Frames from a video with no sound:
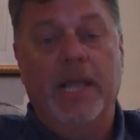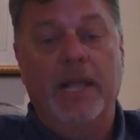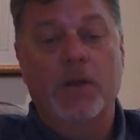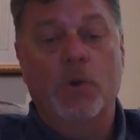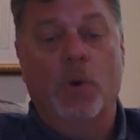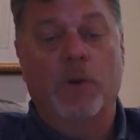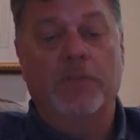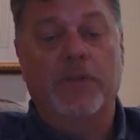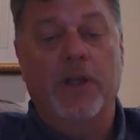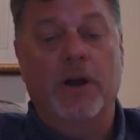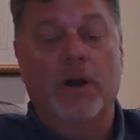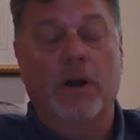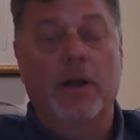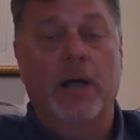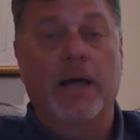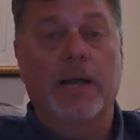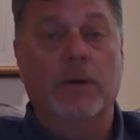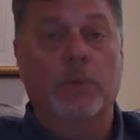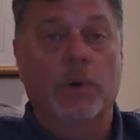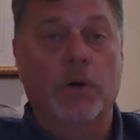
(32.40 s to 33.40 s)
North
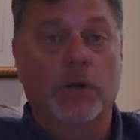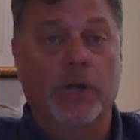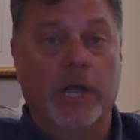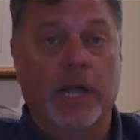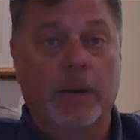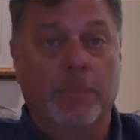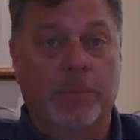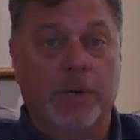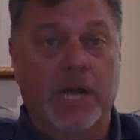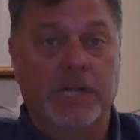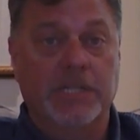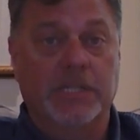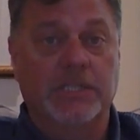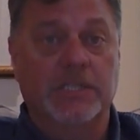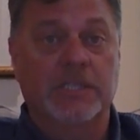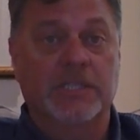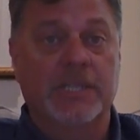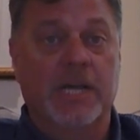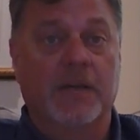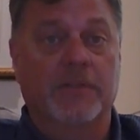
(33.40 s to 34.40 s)
Carolina. We're looking at
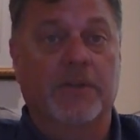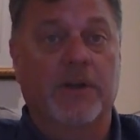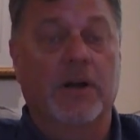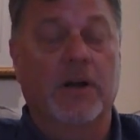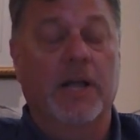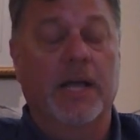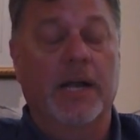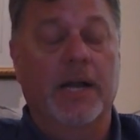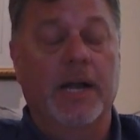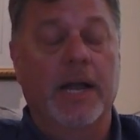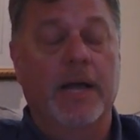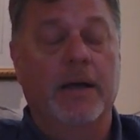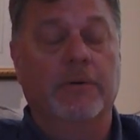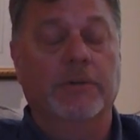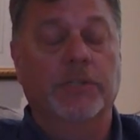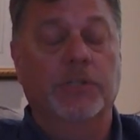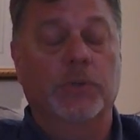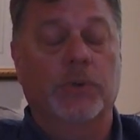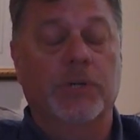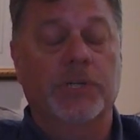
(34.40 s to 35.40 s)
projects in South Carolina now,
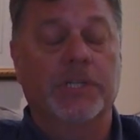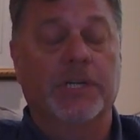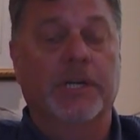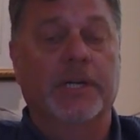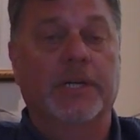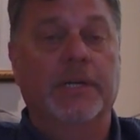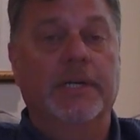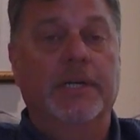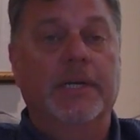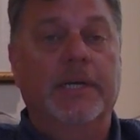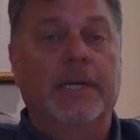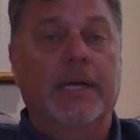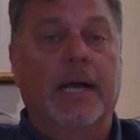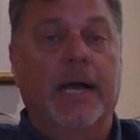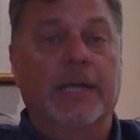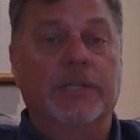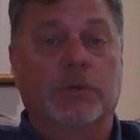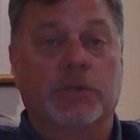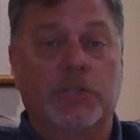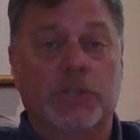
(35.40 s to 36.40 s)
and Georgia. So